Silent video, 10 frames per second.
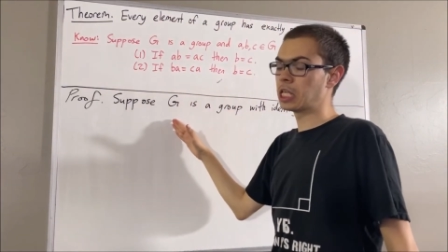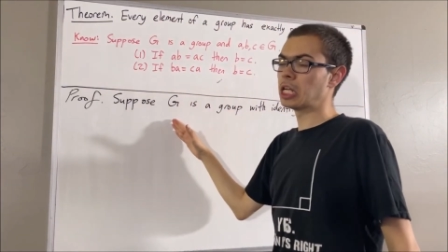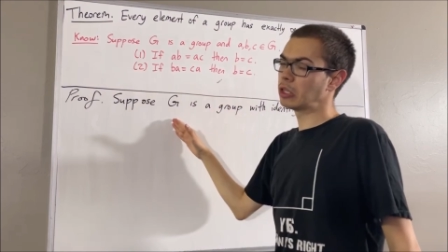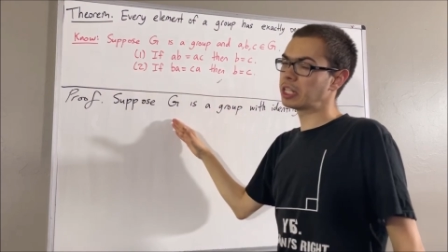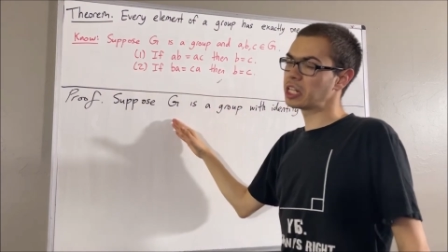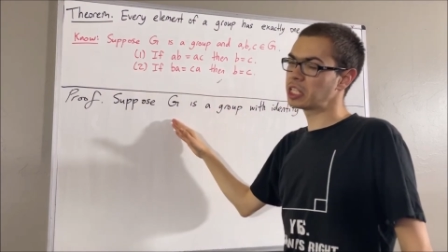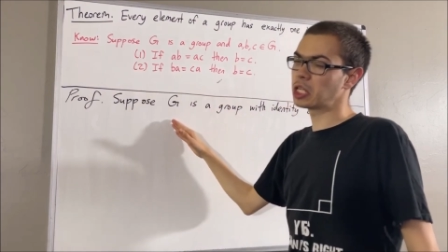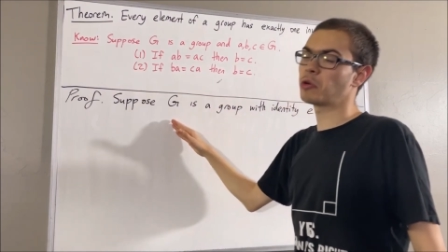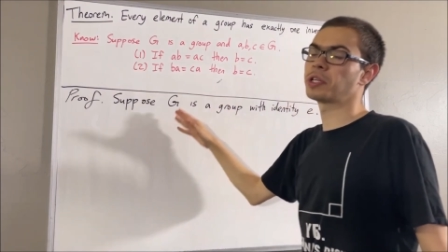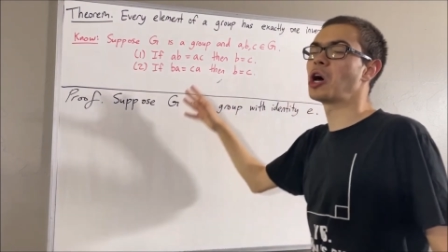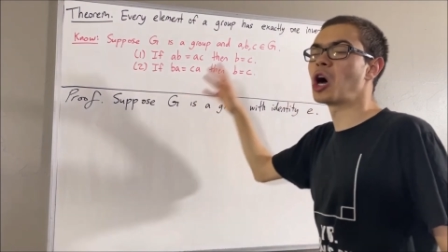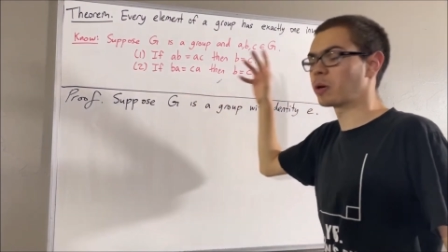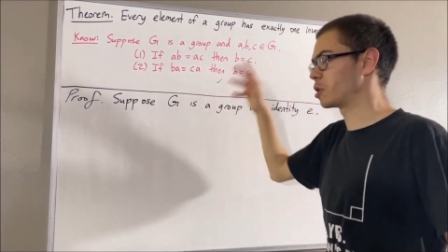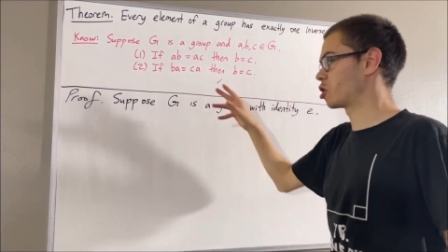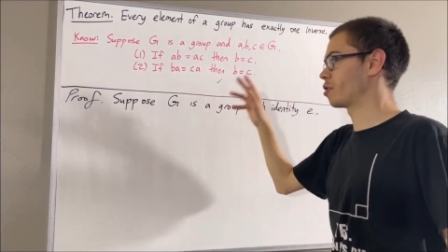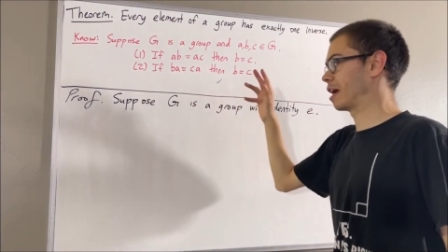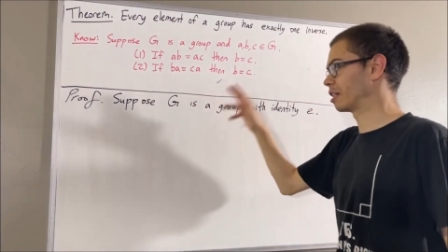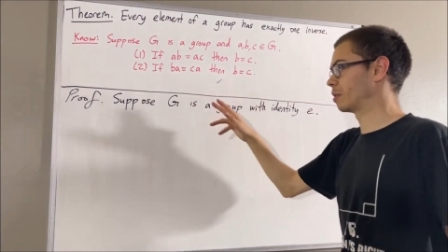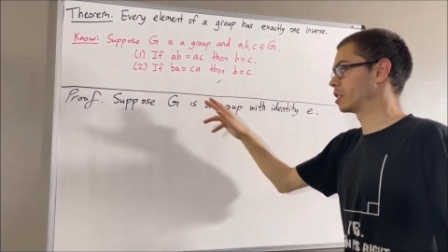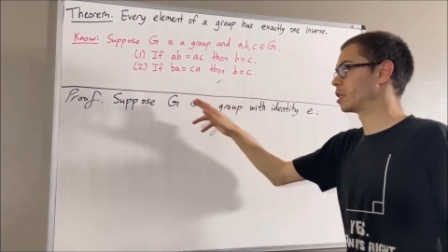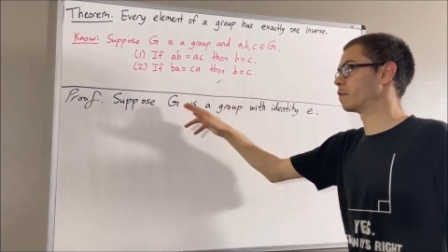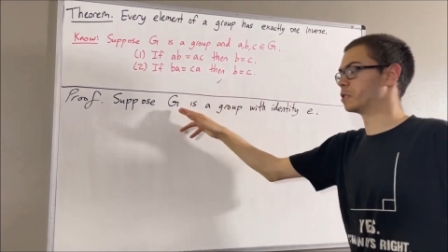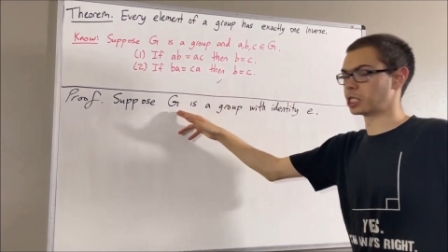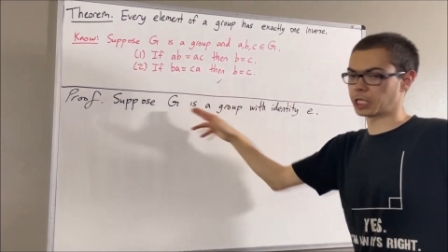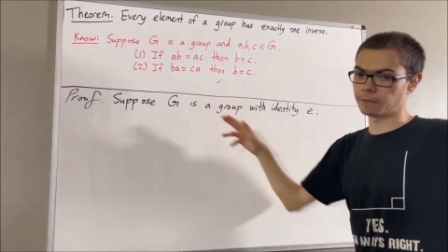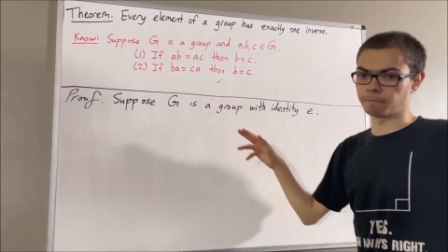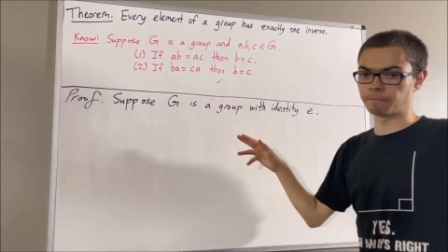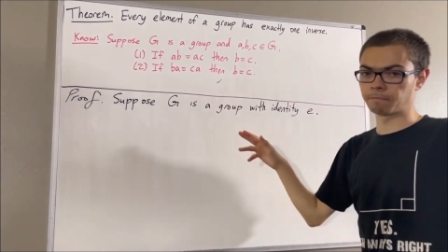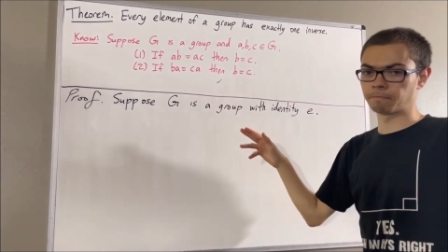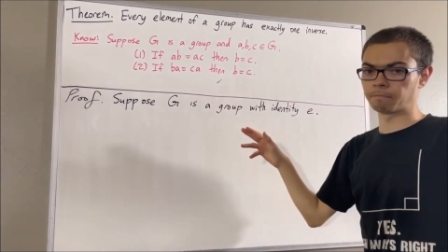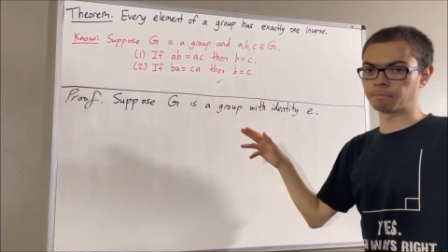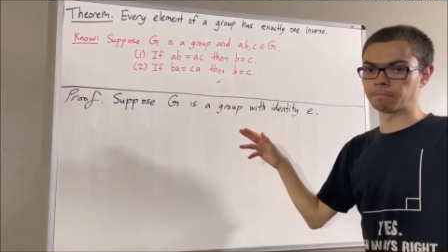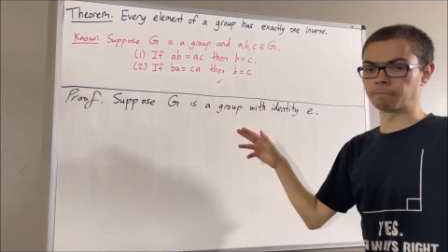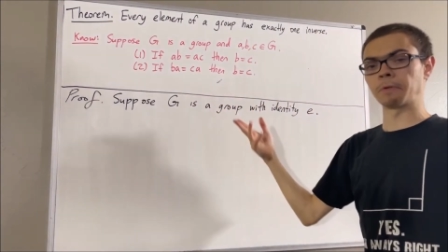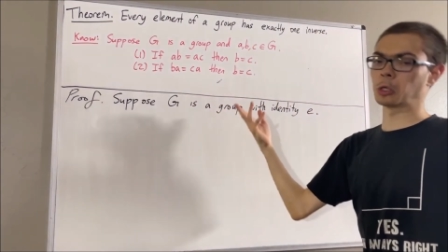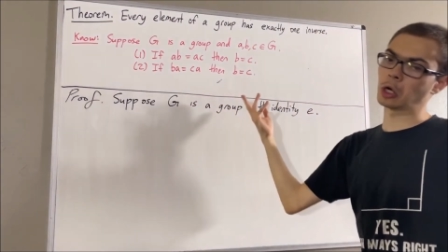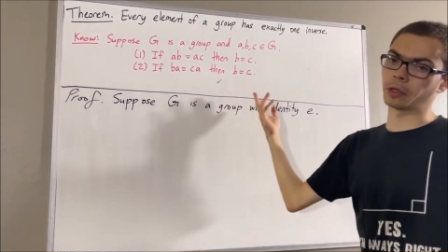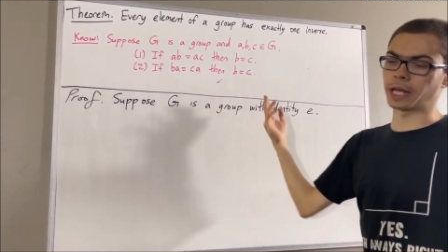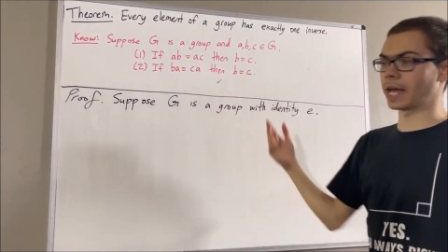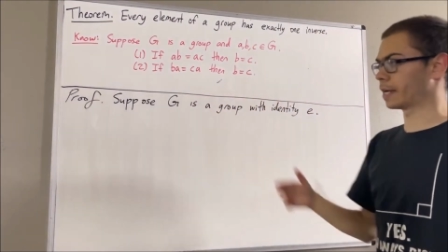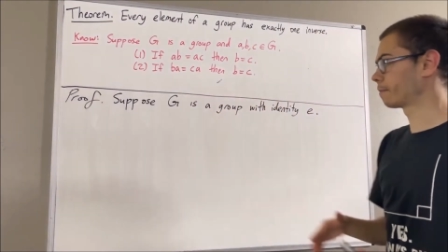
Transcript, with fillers: let's consider an arbitrary element of G. I'll call it A.